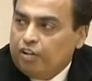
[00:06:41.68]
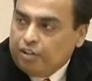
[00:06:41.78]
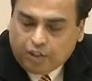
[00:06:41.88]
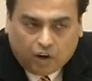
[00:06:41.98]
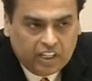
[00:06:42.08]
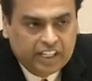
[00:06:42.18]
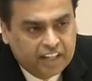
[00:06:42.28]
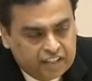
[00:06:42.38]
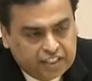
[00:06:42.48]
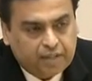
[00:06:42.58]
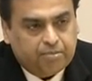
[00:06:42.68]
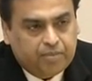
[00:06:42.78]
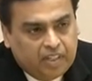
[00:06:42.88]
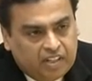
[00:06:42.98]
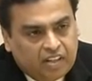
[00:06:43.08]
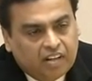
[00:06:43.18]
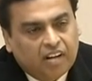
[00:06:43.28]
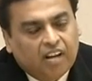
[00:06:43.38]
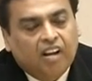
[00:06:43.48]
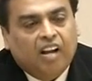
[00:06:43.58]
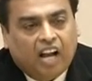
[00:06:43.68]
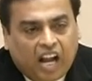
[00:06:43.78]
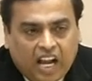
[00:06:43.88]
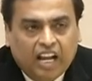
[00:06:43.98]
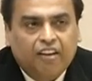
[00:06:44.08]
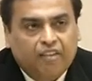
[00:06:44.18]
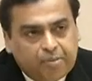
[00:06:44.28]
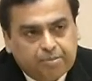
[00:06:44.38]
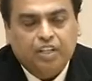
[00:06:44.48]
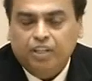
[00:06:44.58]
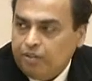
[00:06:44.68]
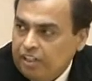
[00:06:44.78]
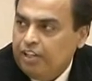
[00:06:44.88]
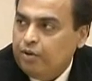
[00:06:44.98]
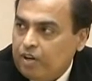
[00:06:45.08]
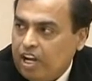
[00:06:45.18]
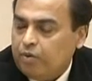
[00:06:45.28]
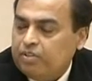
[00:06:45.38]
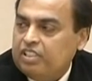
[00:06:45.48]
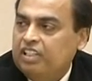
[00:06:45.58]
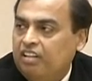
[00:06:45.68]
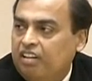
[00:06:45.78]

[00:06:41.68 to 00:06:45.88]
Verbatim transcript: your leadership, I have absolutely no doubt